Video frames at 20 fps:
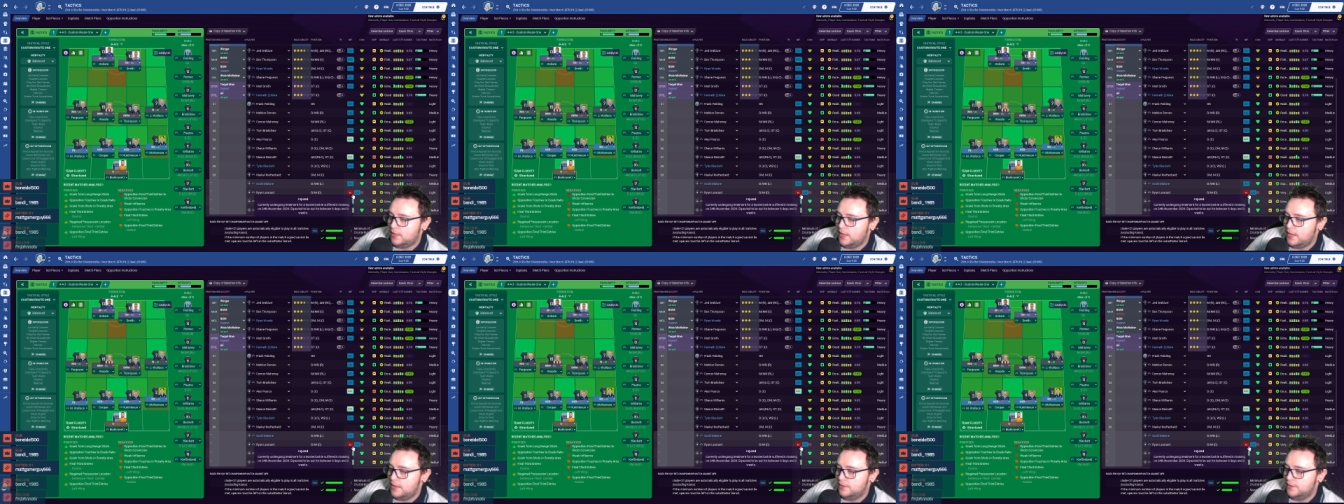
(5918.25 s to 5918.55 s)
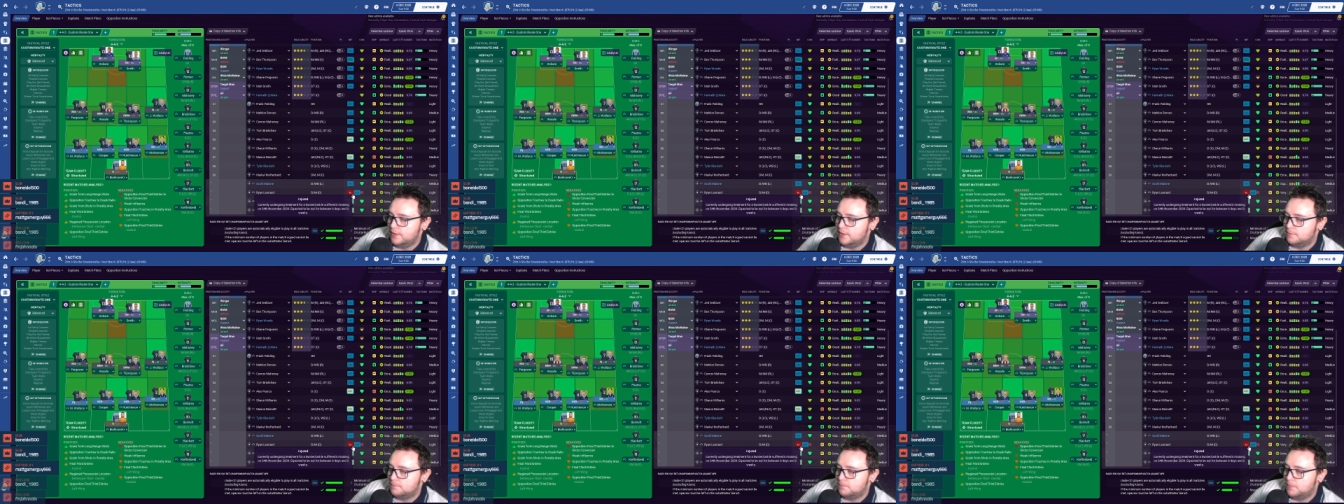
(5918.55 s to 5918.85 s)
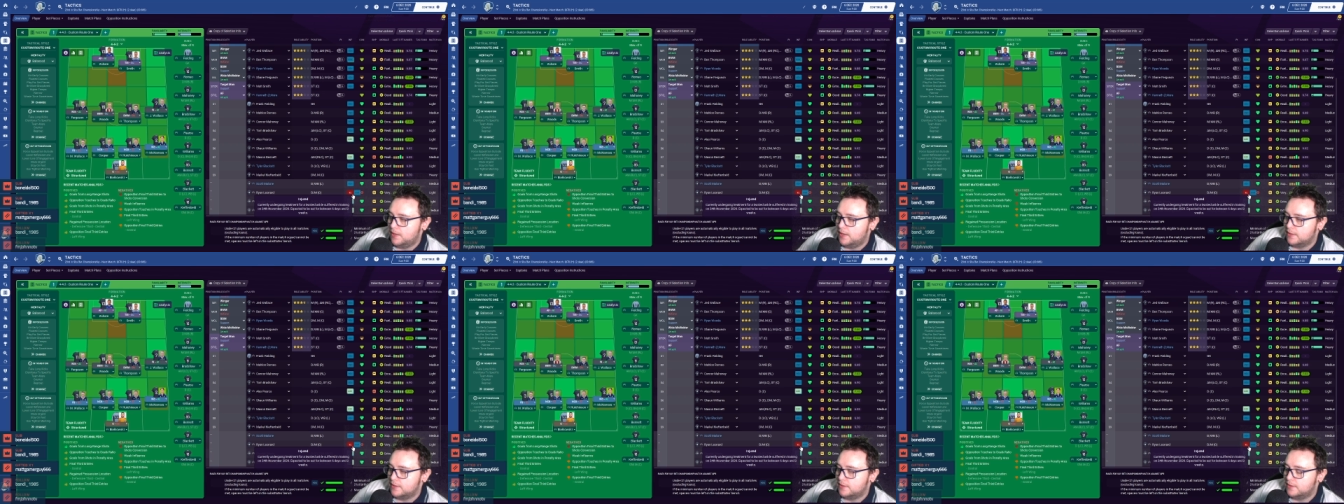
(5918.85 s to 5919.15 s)
Leonard is
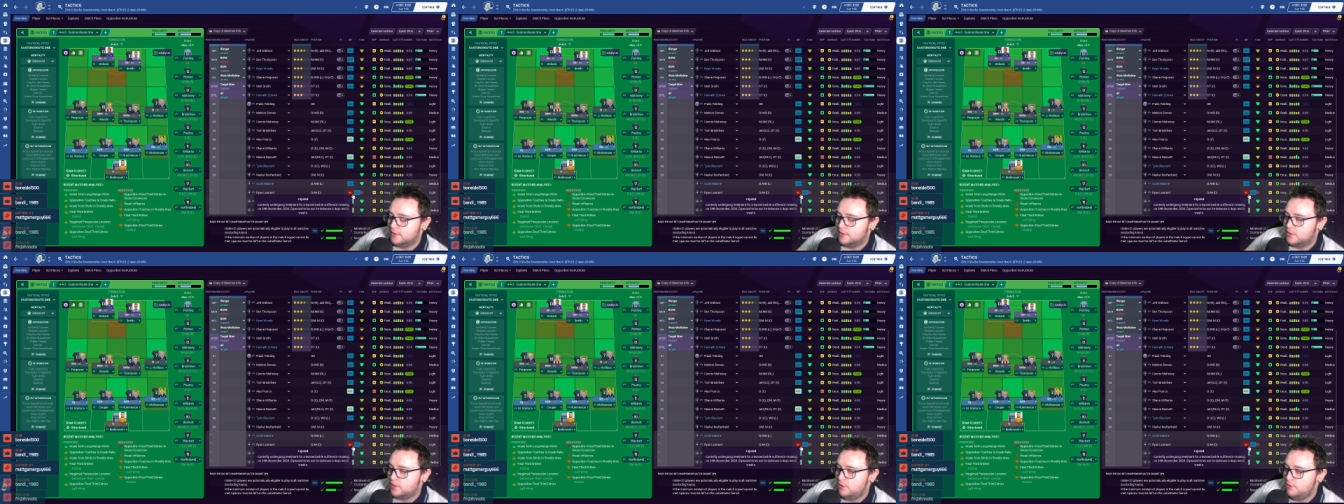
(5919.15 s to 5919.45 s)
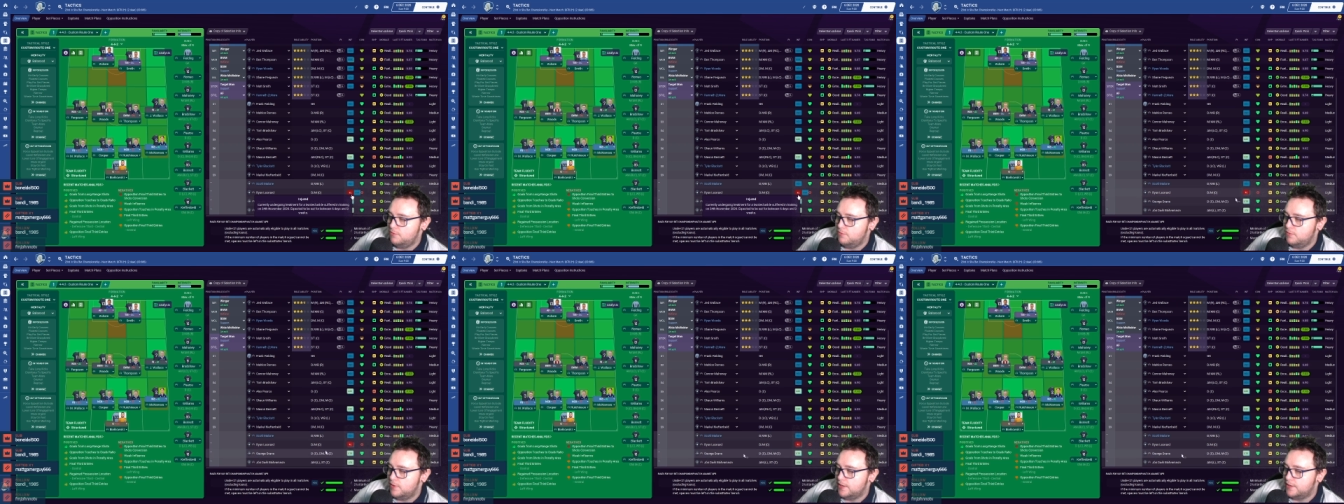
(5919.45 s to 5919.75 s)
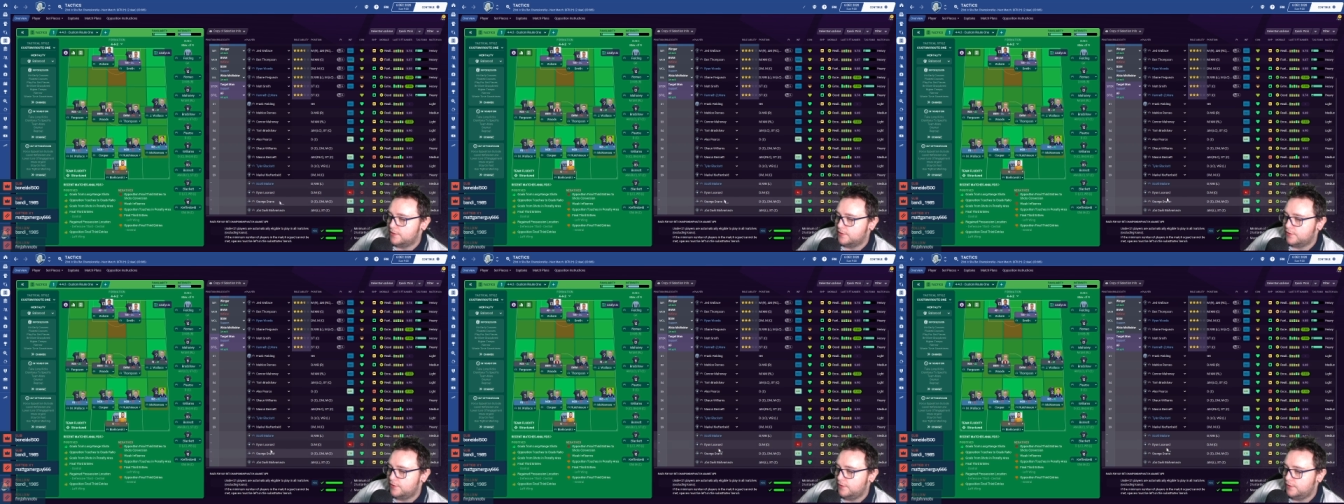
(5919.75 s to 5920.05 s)
back? Two
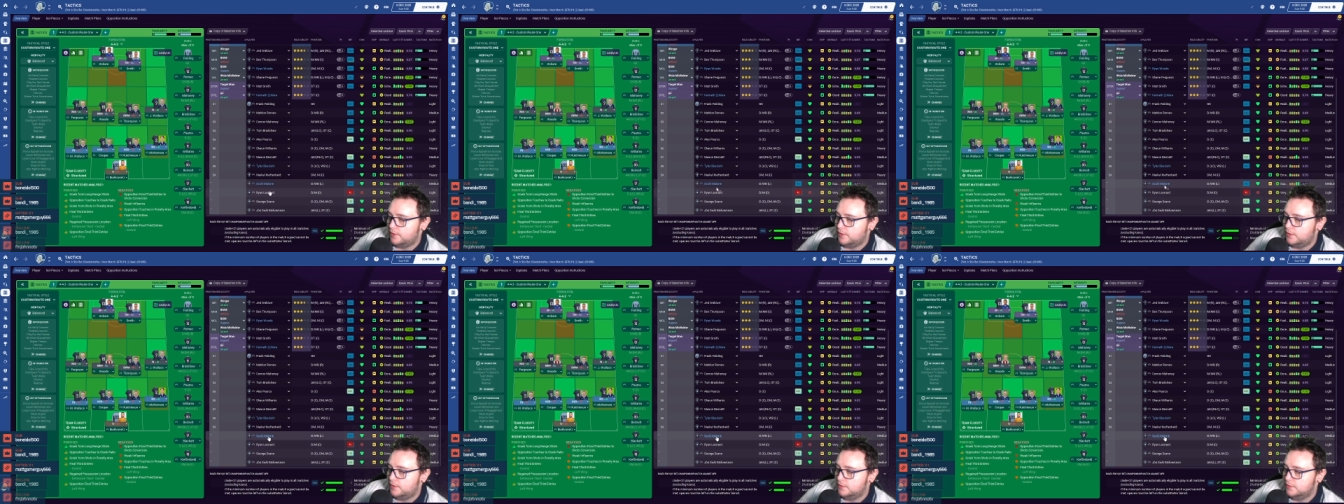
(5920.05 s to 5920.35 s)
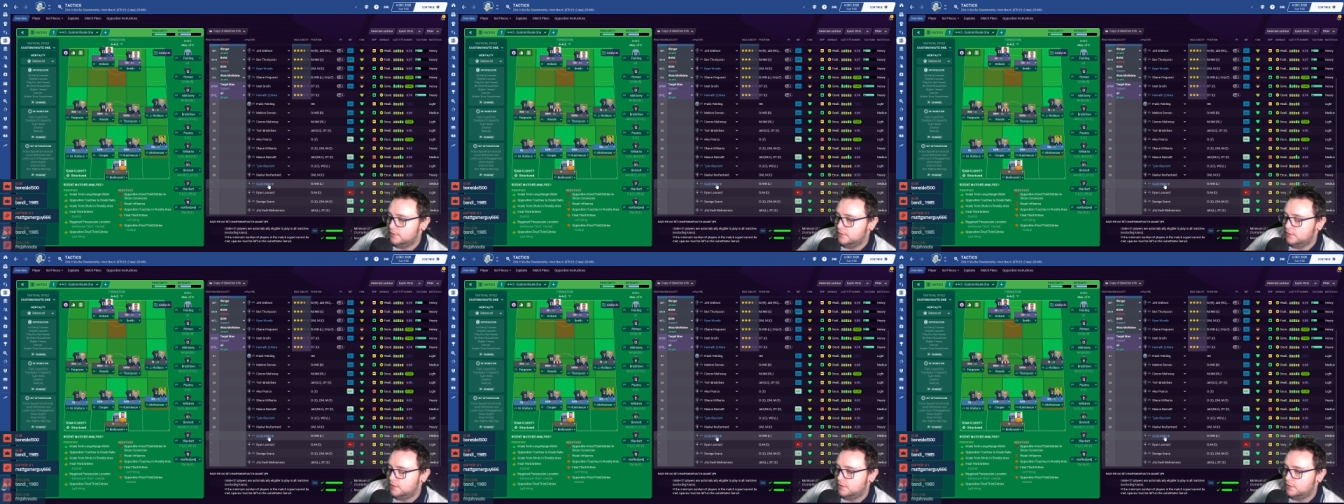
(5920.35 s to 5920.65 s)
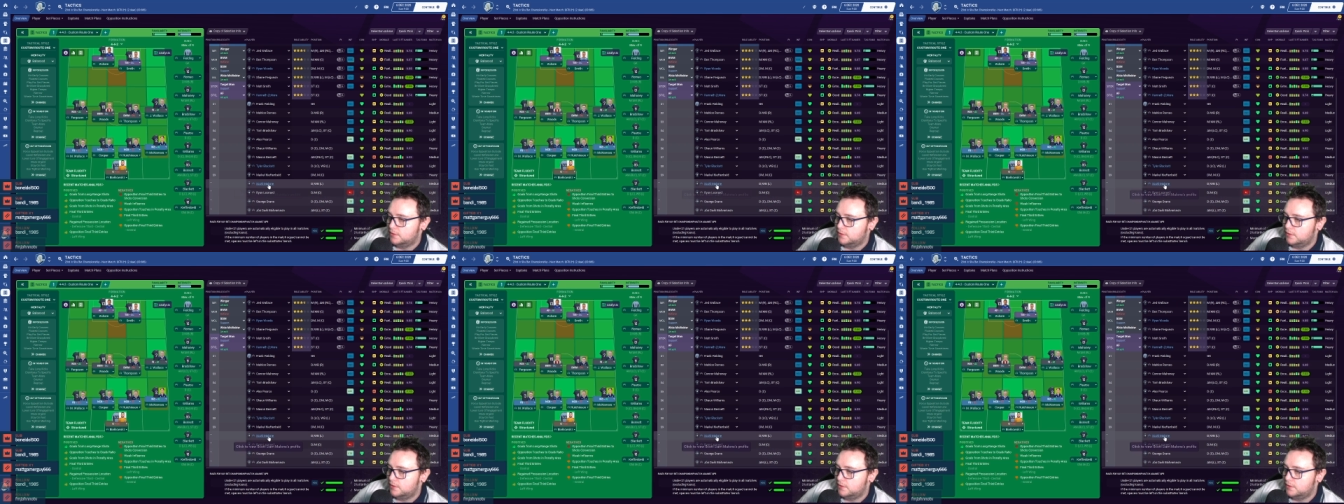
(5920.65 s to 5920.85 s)
weeks still. Ugh.